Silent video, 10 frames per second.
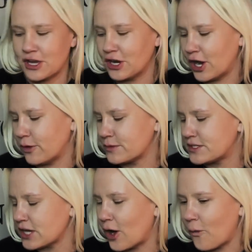you know,
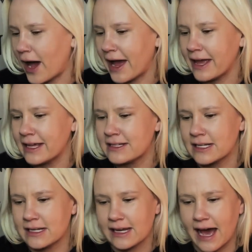so I
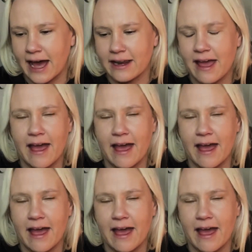did not